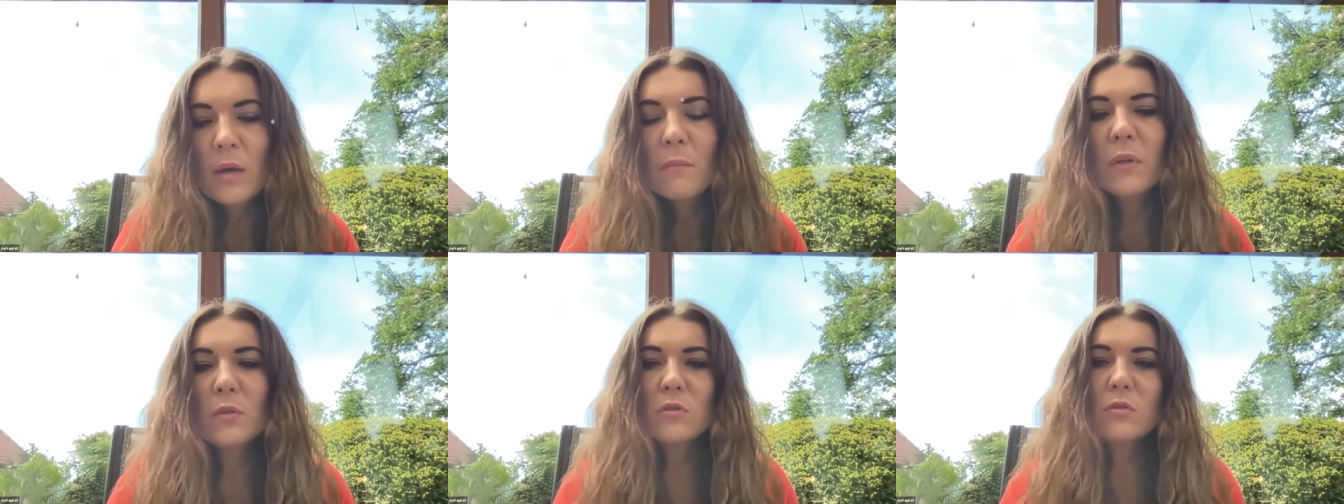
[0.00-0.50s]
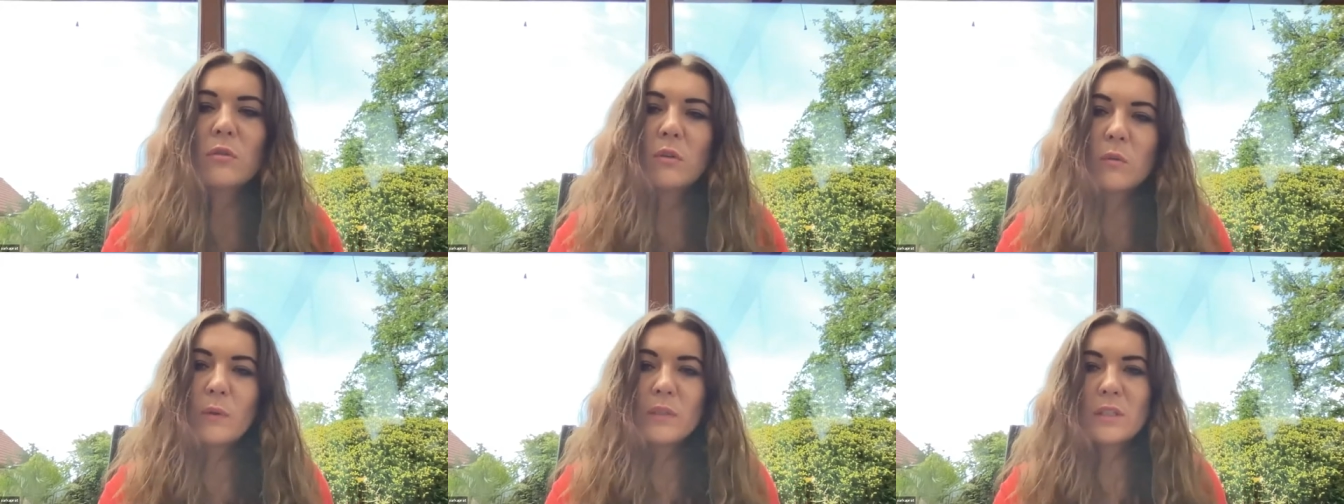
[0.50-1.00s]
because you
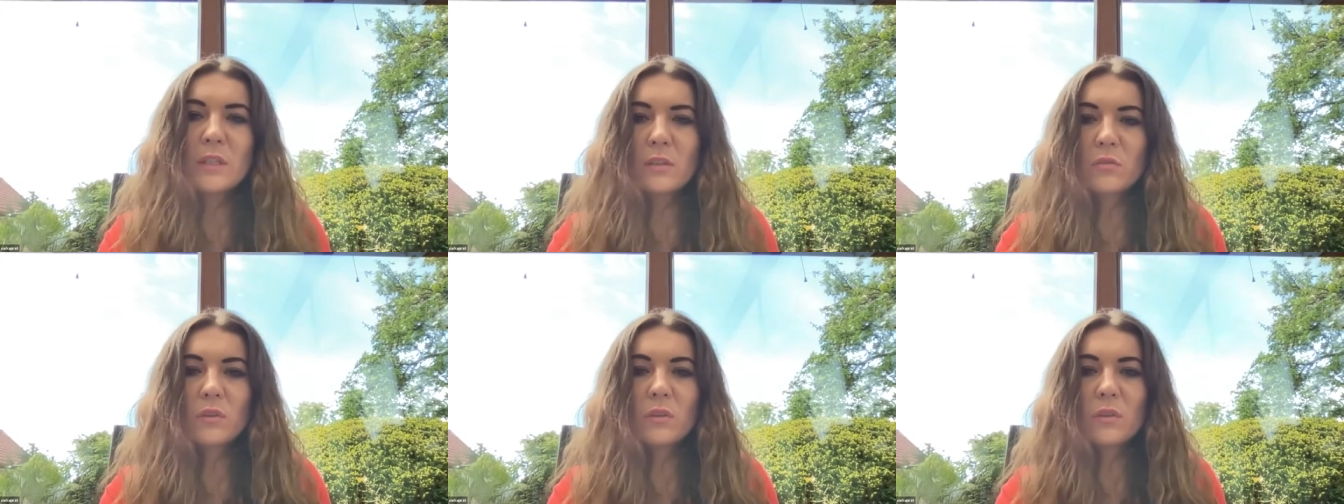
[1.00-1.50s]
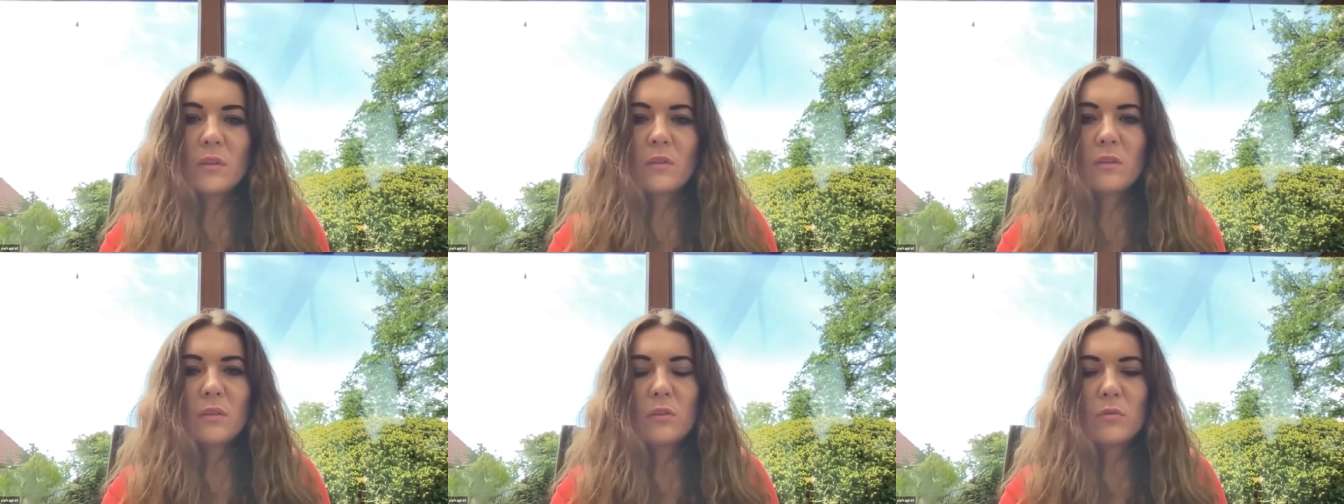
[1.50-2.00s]
always can read in
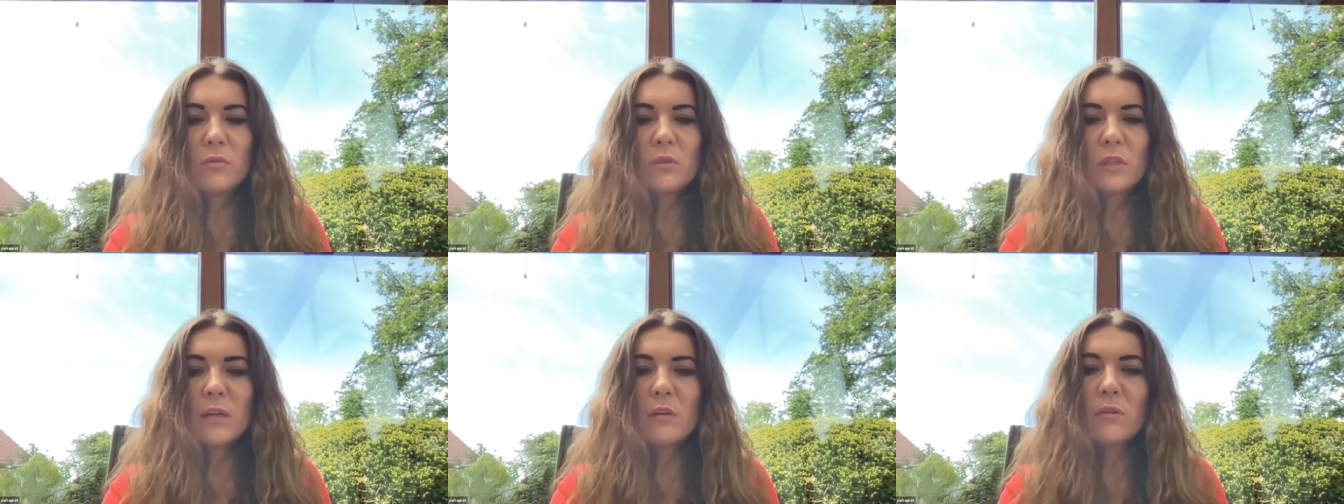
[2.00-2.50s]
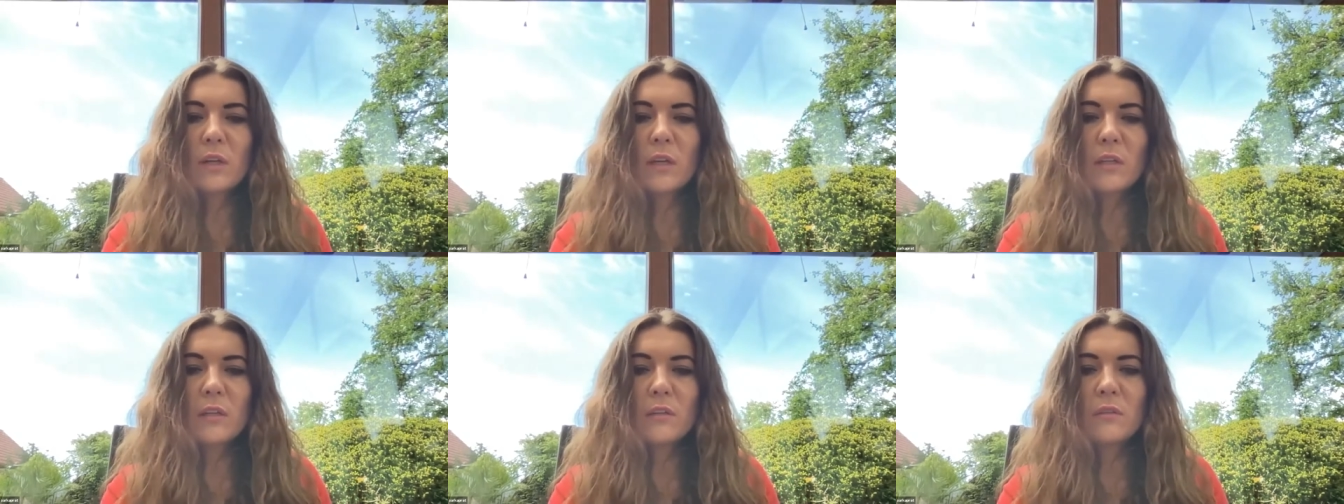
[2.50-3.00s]
the news like
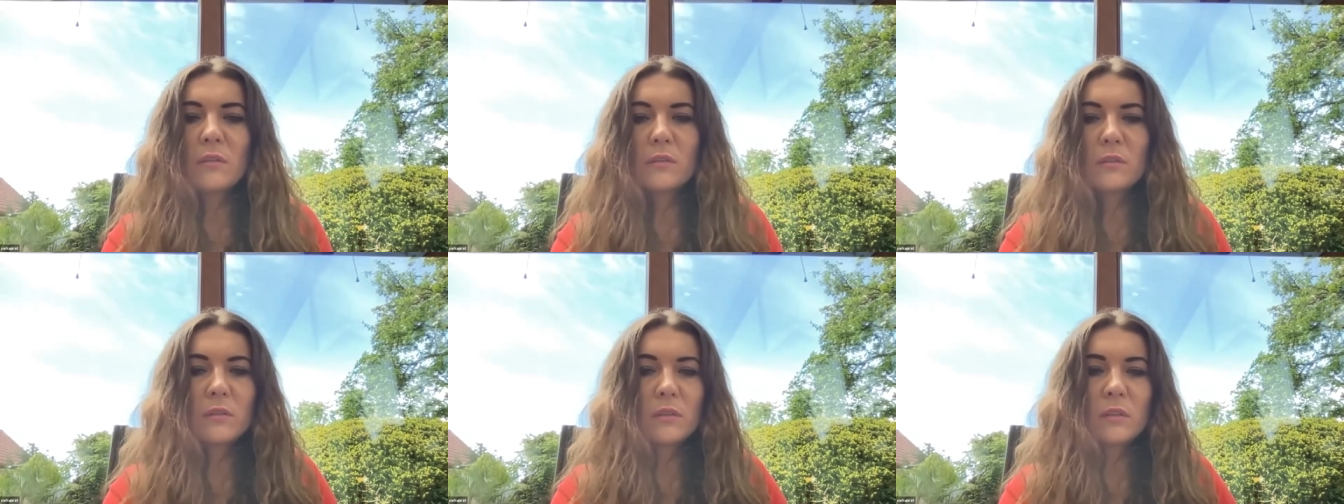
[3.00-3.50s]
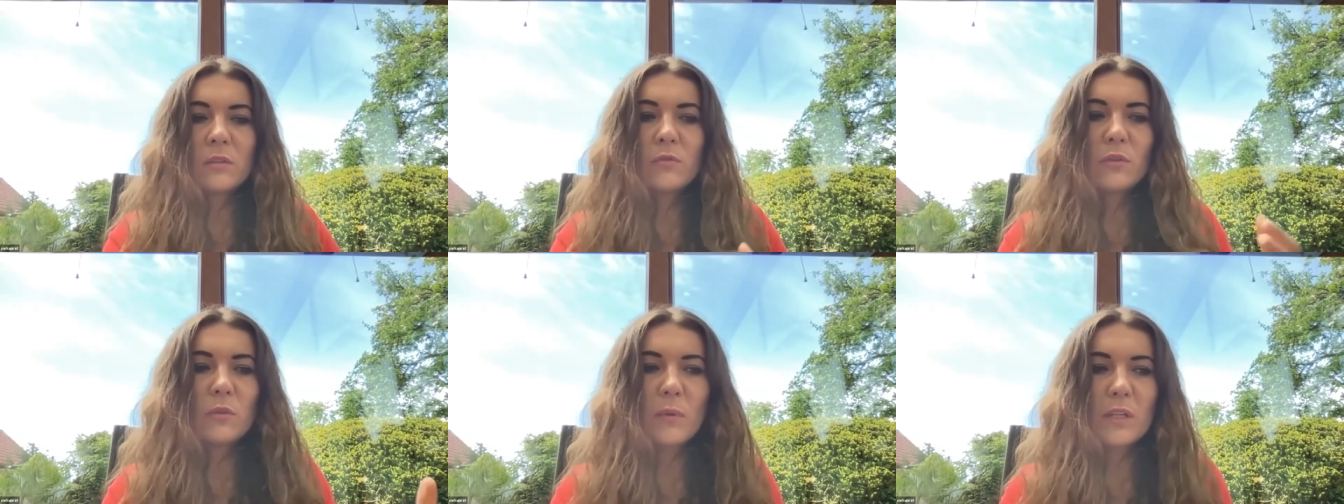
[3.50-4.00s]
okay the
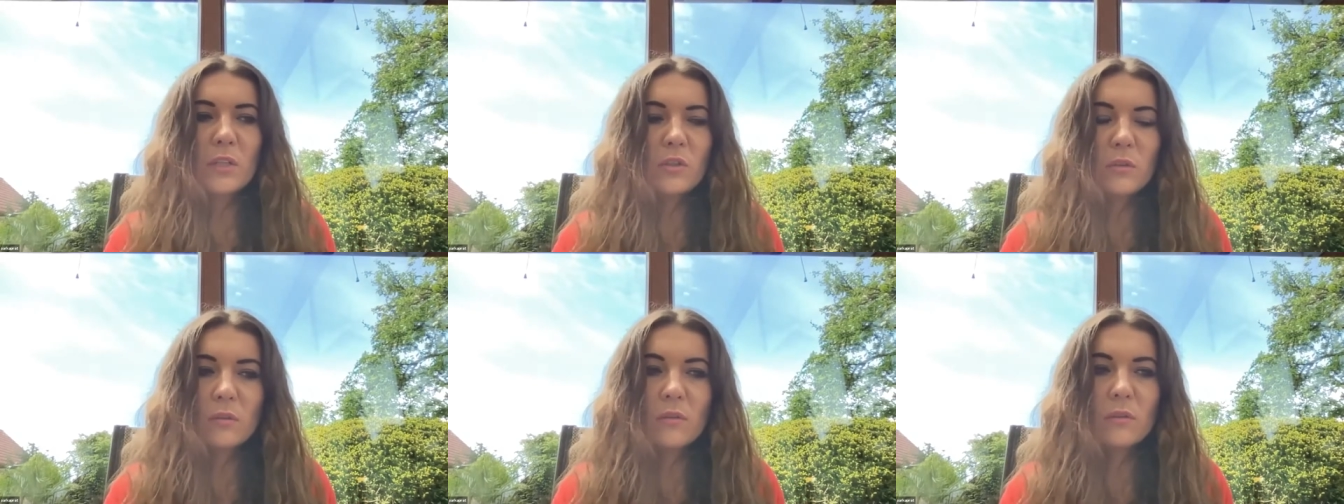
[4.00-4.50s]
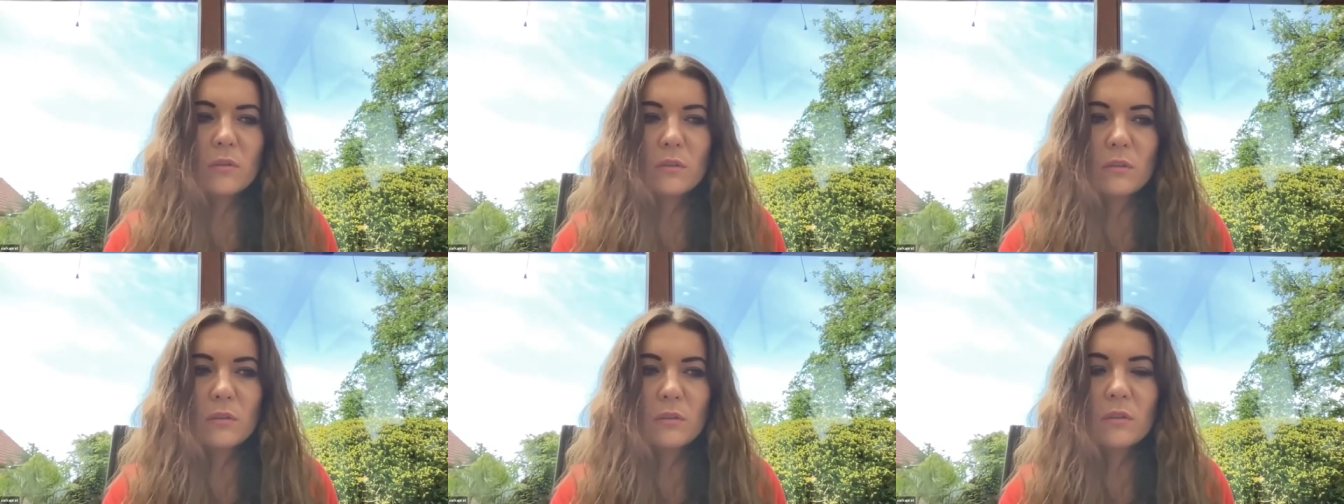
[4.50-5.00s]
information uh,